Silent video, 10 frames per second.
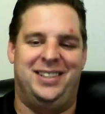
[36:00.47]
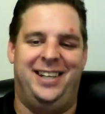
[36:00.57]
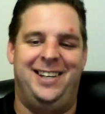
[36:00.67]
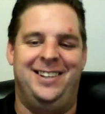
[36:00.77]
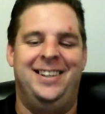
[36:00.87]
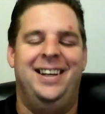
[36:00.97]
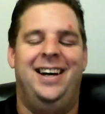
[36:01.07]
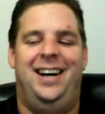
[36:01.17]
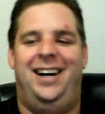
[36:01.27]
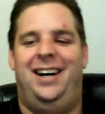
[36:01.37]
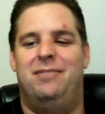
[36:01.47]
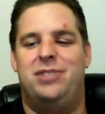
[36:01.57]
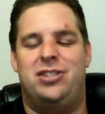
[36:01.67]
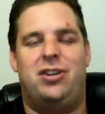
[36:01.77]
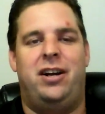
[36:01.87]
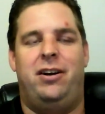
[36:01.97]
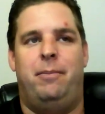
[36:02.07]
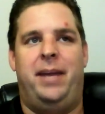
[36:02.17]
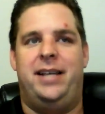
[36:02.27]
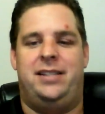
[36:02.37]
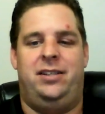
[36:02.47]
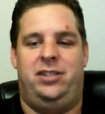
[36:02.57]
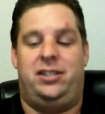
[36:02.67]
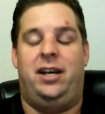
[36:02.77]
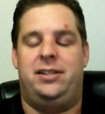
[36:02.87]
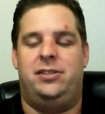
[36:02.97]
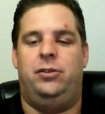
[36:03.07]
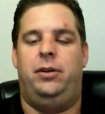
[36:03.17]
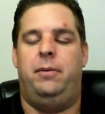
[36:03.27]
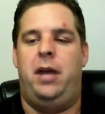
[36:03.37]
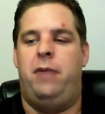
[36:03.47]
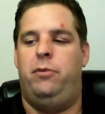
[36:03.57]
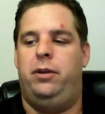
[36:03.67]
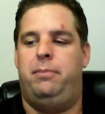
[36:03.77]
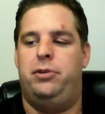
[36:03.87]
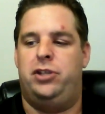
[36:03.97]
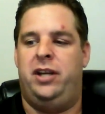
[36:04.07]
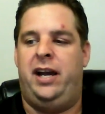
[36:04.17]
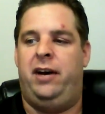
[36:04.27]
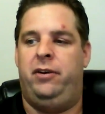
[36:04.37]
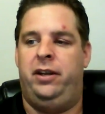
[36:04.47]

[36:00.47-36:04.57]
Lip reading: later. Just trying our best to just hustle and really push it out,